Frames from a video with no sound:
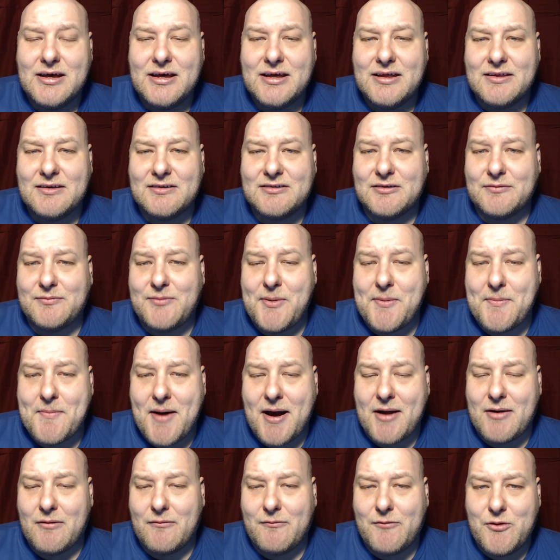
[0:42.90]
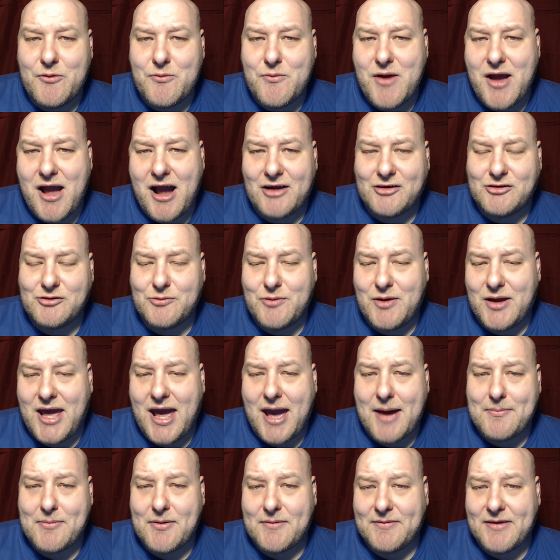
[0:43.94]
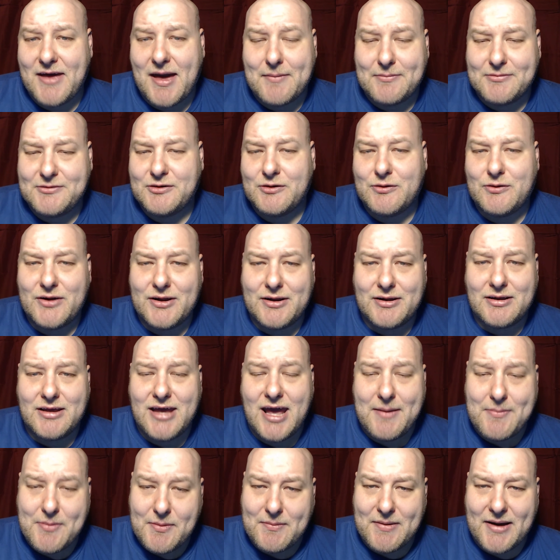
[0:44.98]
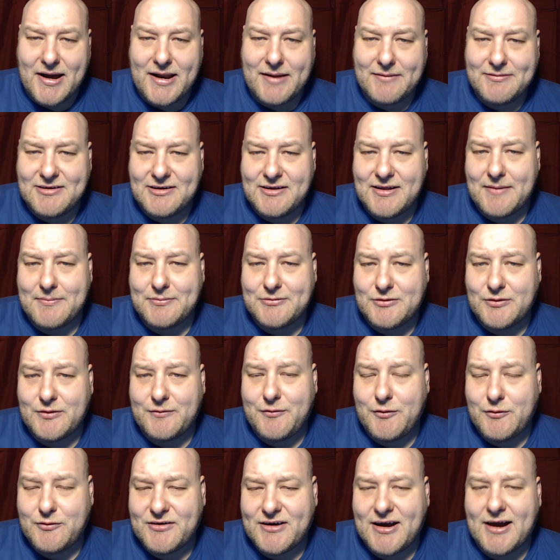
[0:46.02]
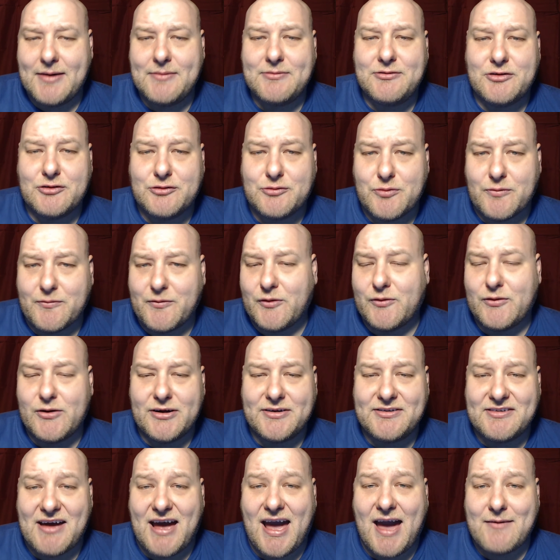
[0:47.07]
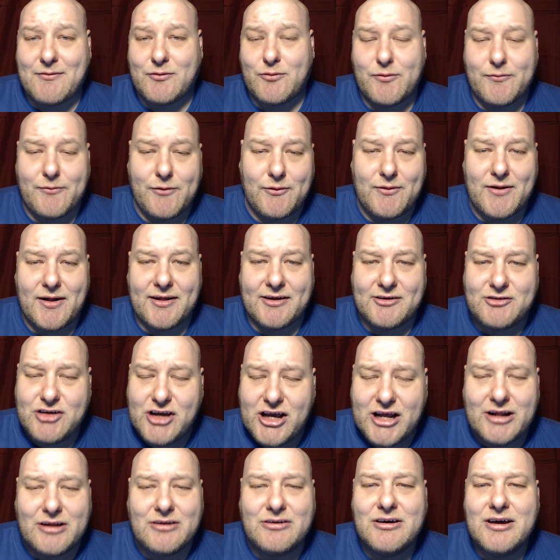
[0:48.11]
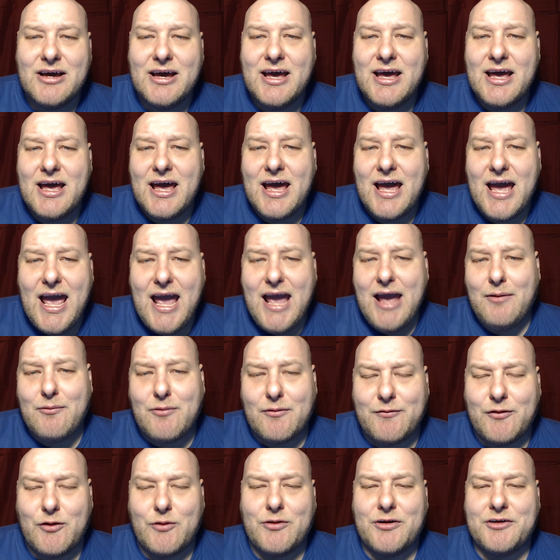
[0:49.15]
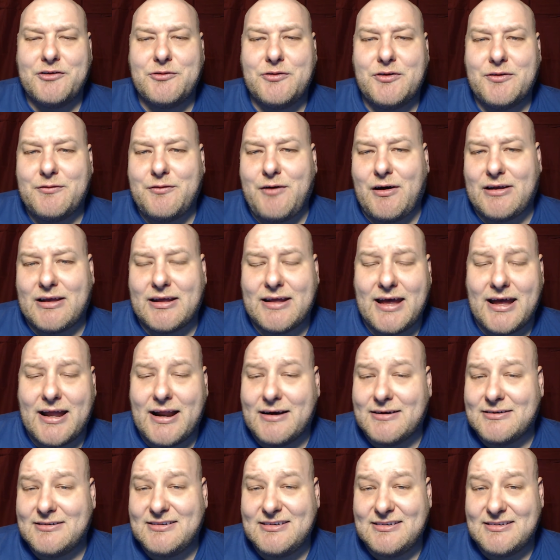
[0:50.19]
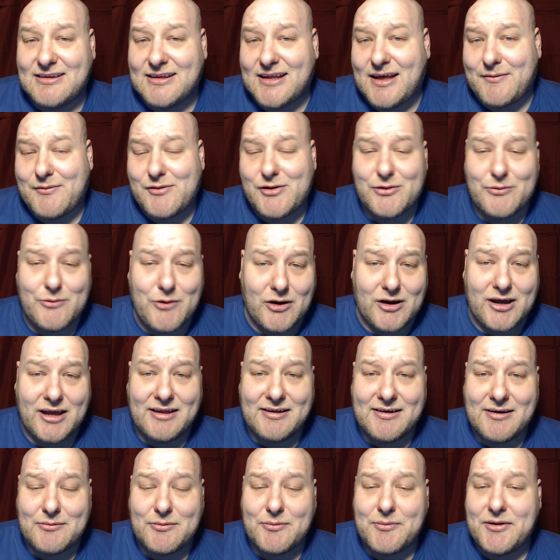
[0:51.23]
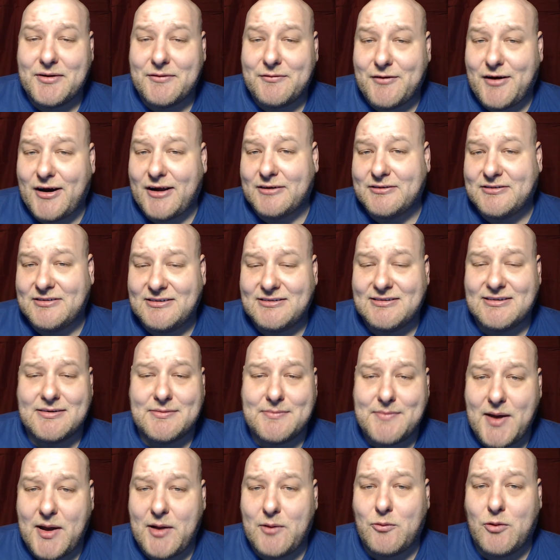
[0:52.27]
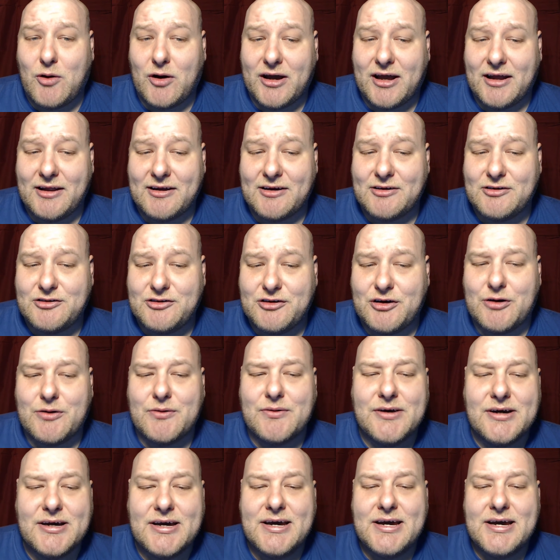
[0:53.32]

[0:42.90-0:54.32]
This will be my review, reaction, recap of the episode. And keep in mind, I've seen the episode a few times, just reviewing it to have it reviewed on the channel. And reviewing it due to the fact that they announced Season 11 of The Walking Dead will be the final season of the main Walking Dead show.